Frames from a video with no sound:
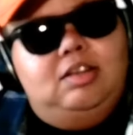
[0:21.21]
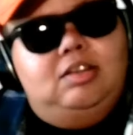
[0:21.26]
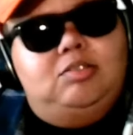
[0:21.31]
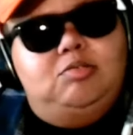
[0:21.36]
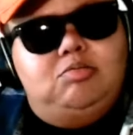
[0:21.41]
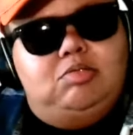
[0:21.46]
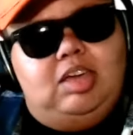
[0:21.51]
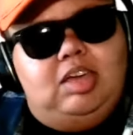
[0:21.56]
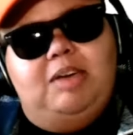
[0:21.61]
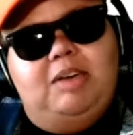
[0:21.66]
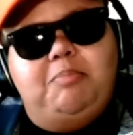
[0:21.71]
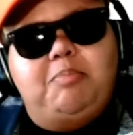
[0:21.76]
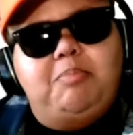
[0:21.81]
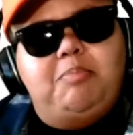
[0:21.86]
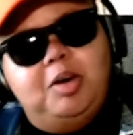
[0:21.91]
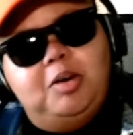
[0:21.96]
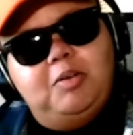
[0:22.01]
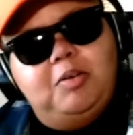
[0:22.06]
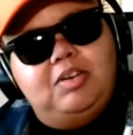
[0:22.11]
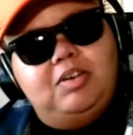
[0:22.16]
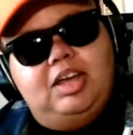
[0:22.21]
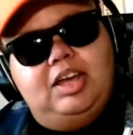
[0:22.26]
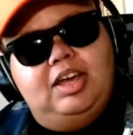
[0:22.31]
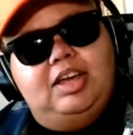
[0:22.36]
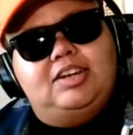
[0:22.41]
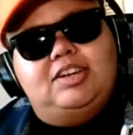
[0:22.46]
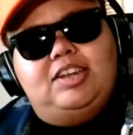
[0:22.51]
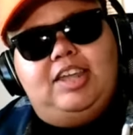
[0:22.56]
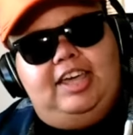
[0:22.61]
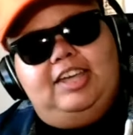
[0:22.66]
You can't be over
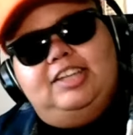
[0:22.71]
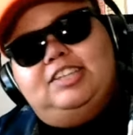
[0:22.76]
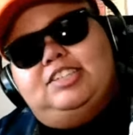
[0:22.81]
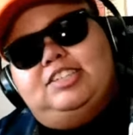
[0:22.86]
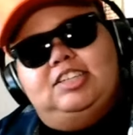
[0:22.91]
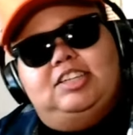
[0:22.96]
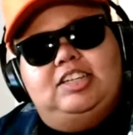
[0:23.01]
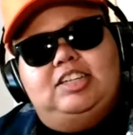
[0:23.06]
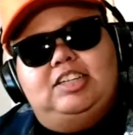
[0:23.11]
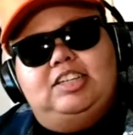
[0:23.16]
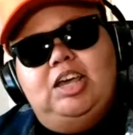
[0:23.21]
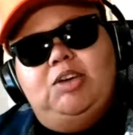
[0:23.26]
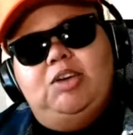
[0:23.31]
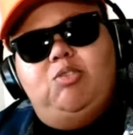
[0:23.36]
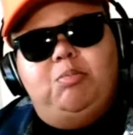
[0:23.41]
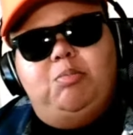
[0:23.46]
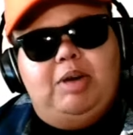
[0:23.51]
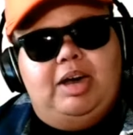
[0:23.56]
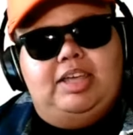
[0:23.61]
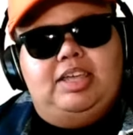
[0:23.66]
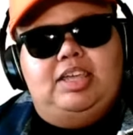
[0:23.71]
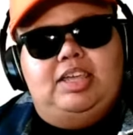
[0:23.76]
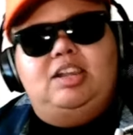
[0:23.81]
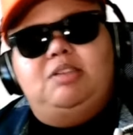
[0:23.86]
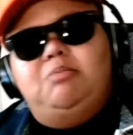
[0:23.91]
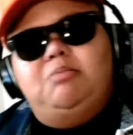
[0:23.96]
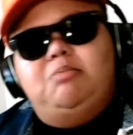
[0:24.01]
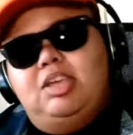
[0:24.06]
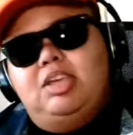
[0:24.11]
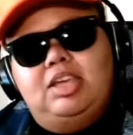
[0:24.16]
there dancing with my
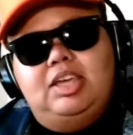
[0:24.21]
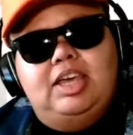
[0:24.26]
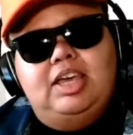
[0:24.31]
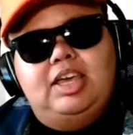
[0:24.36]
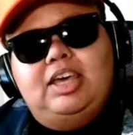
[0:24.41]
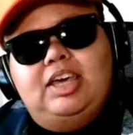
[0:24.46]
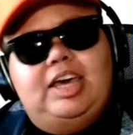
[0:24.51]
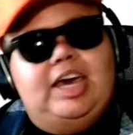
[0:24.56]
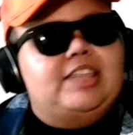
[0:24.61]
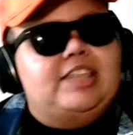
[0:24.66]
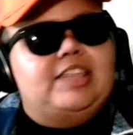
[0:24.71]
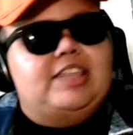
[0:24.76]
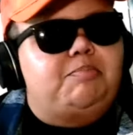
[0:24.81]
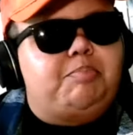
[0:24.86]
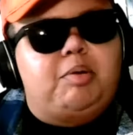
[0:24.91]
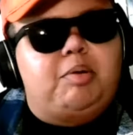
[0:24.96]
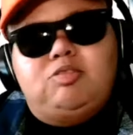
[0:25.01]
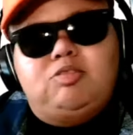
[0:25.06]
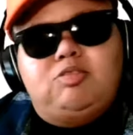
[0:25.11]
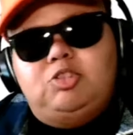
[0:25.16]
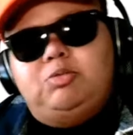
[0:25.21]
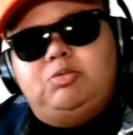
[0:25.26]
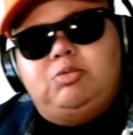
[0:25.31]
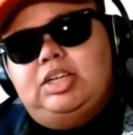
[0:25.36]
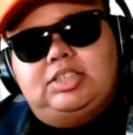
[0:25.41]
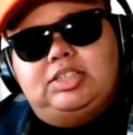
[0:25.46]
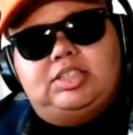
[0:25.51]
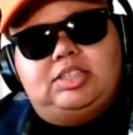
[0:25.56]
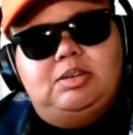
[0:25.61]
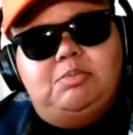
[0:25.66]
enemy after the personal
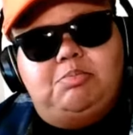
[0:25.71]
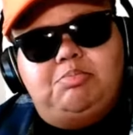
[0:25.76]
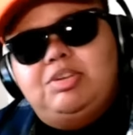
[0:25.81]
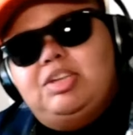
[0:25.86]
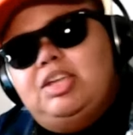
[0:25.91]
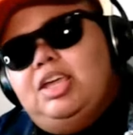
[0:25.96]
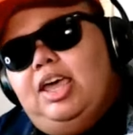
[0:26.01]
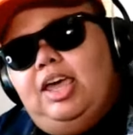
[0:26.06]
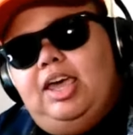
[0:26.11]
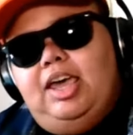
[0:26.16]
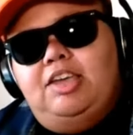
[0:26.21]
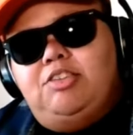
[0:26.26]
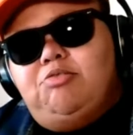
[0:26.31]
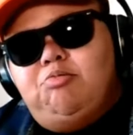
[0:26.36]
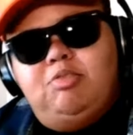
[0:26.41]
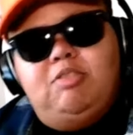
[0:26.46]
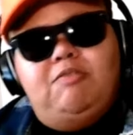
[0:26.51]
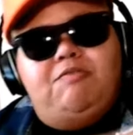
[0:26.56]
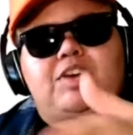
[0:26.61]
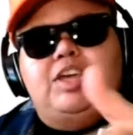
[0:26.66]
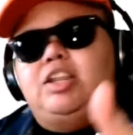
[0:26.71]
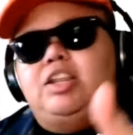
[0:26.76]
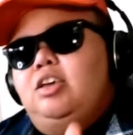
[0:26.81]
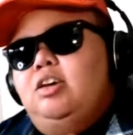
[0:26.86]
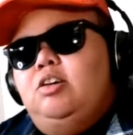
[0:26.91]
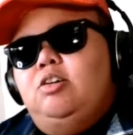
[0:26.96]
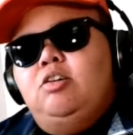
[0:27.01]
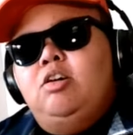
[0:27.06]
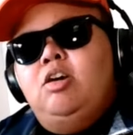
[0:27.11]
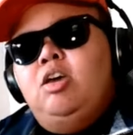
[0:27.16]
relationship we had. You in a
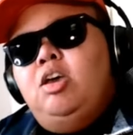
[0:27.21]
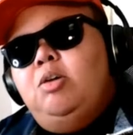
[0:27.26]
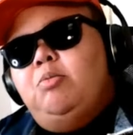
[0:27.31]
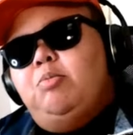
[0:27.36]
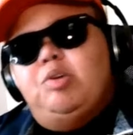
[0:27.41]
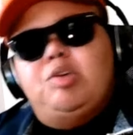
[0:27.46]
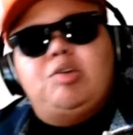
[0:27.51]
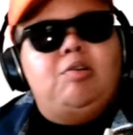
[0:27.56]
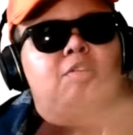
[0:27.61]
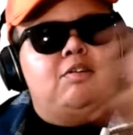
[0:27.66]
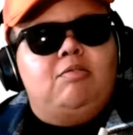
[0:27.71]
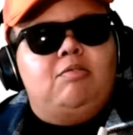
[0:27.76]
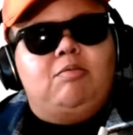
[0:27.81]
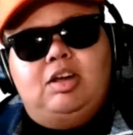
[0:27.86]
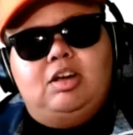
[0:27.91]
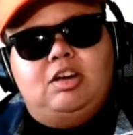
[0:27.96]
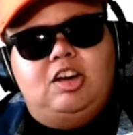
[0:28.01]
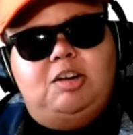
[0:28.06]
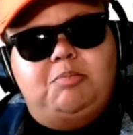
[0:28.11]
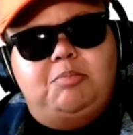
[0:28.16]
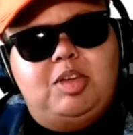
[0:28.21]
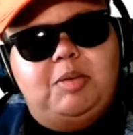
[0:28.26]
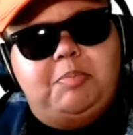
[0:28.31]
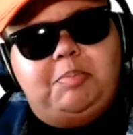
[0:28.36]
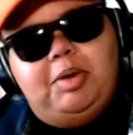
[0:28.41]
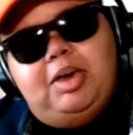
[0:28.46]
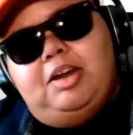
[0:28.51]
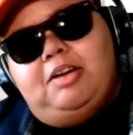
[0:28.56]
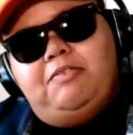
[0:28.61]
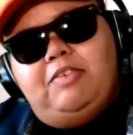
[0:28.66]
video we you going around calling me a
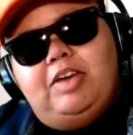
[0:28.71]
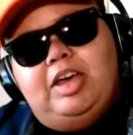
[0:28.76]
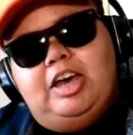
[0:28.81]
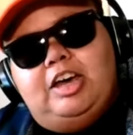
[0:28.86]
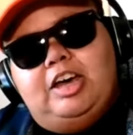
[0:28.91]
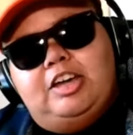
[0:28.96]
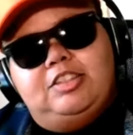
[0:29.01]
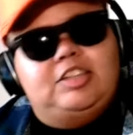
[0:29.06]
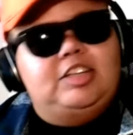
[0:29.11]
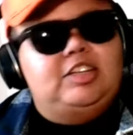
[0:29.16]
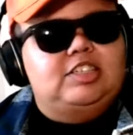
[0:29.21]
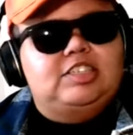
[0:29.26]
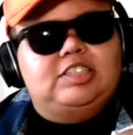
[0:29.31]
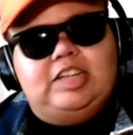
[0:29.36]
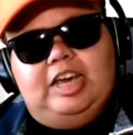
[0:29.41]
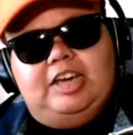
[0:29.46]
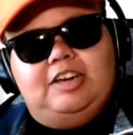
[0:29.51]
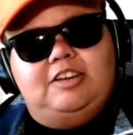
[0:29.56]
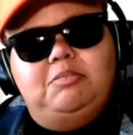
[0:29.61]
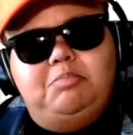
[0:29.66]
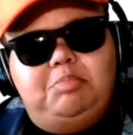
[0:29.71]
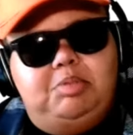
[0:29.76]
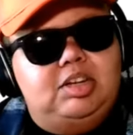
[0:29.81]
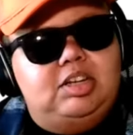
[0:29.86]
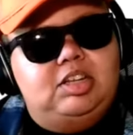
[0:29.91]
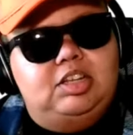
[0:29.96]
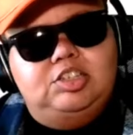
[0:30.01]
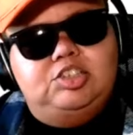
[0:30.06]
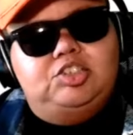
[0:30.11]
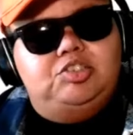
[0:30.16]
pedophile, I think there's not going to be
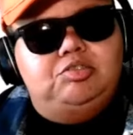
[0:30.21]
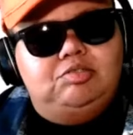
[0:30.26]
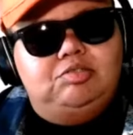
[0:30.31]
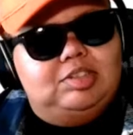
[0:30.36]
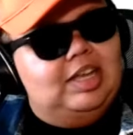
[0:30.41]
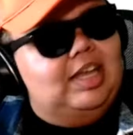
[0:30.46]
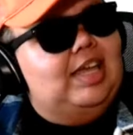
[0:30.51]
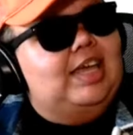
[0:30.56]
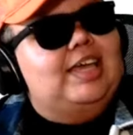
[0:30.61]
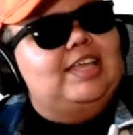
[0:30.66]
any issues.